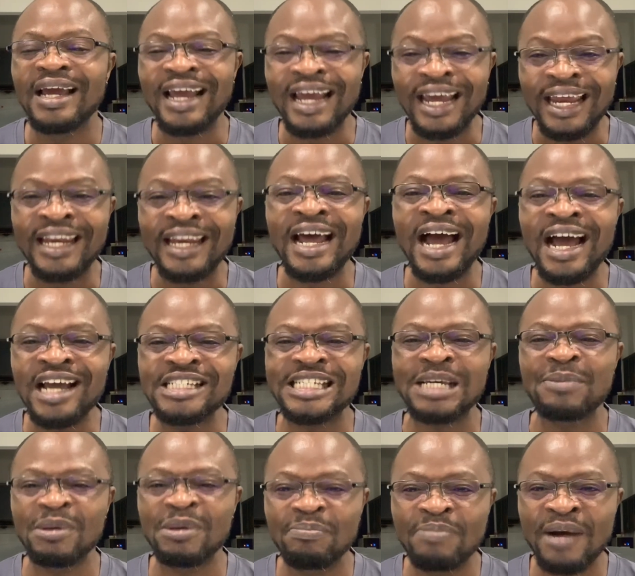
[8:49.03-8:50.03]
And I
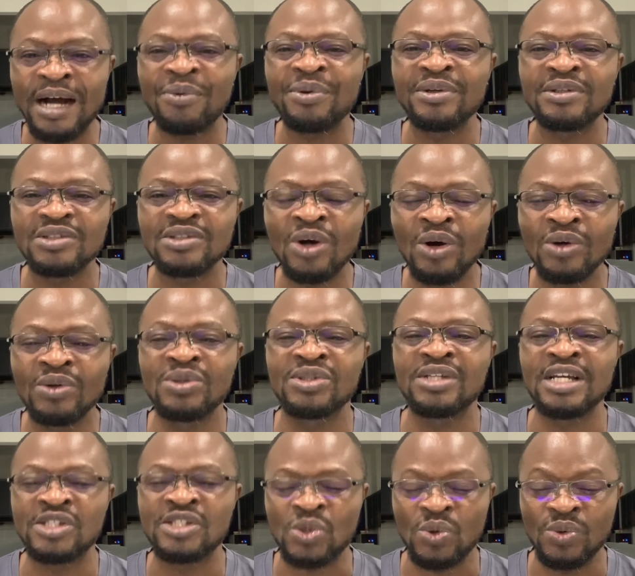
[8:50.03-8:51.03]
shall be back with all
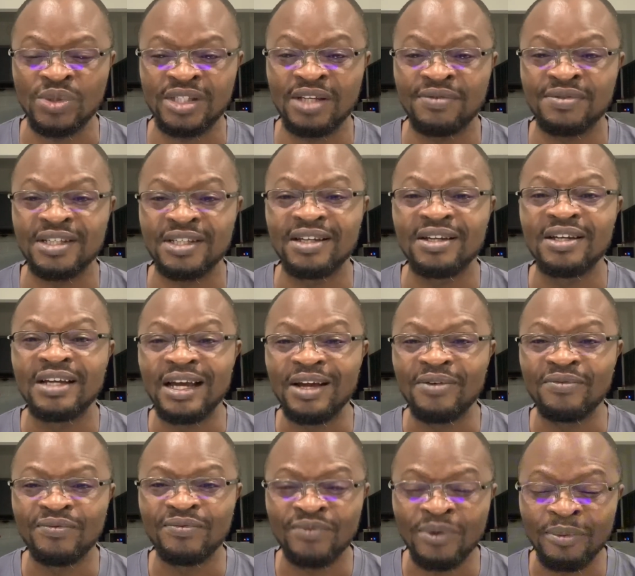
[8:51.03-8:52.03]
those exclusives
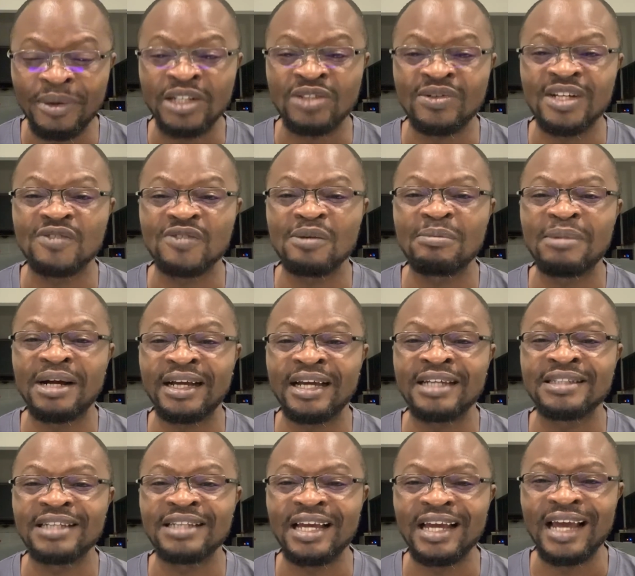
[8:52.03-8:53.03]
from the transfer
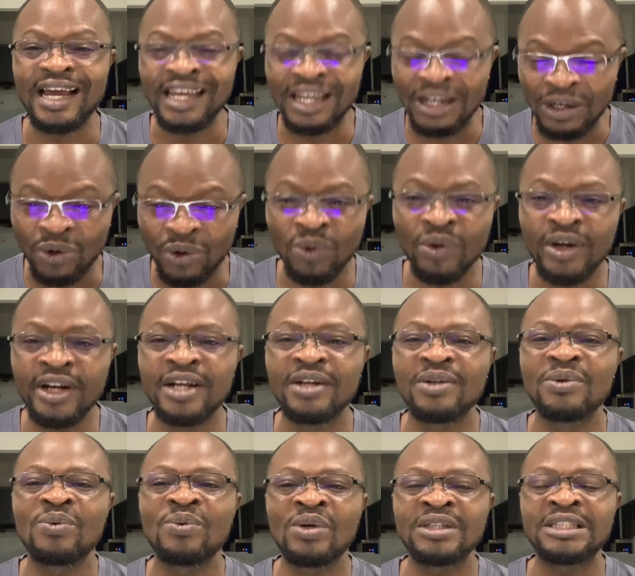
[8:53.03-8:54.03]
market,
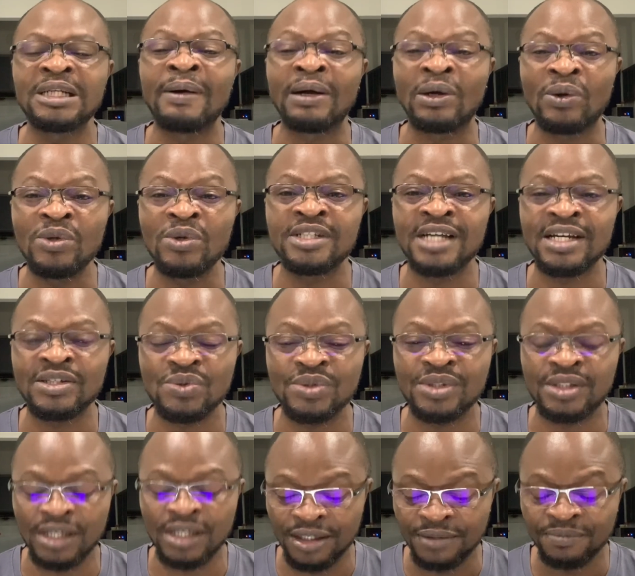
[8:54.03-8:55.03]
including what our coach has to
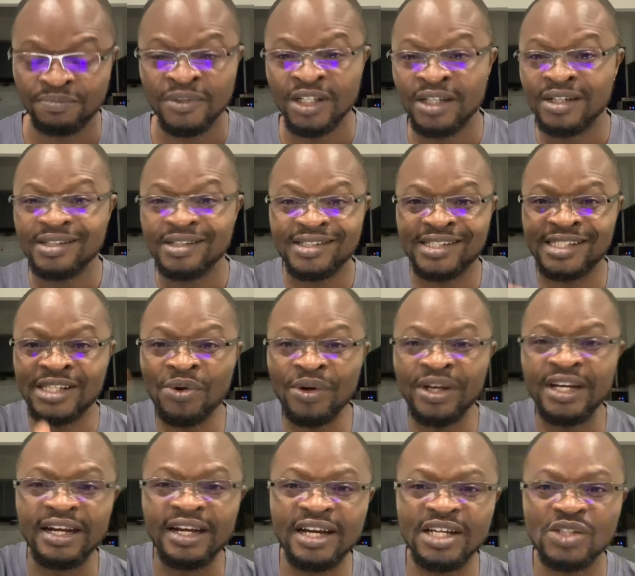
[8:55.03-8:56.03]
say. See you
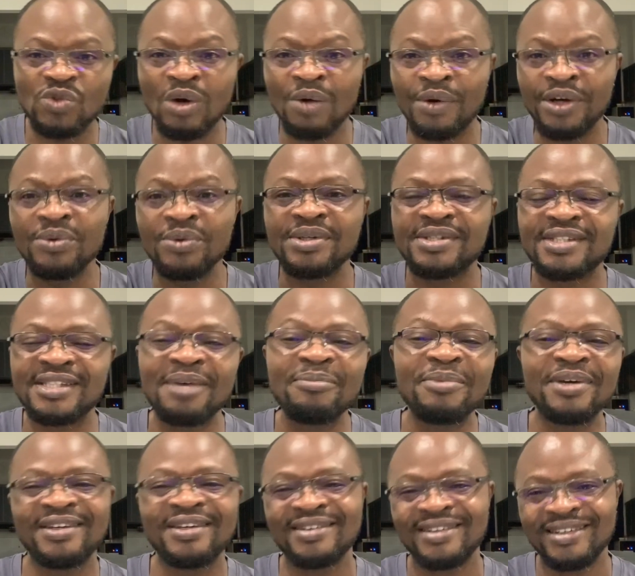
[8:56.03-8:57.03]
in the next one when you see
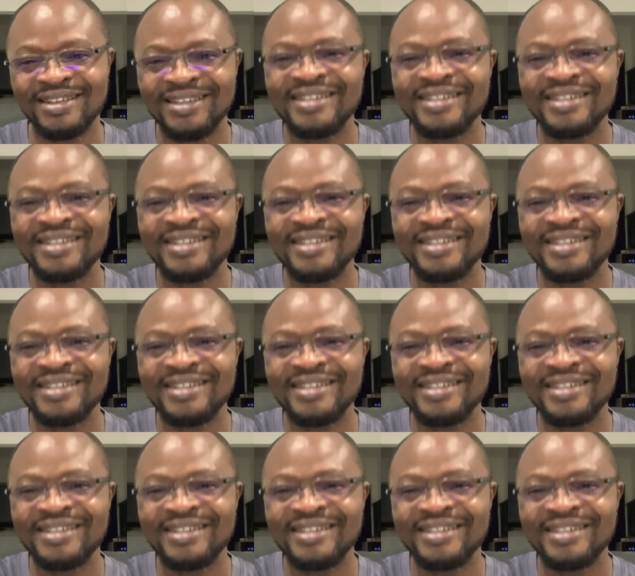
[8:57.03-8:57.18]
me.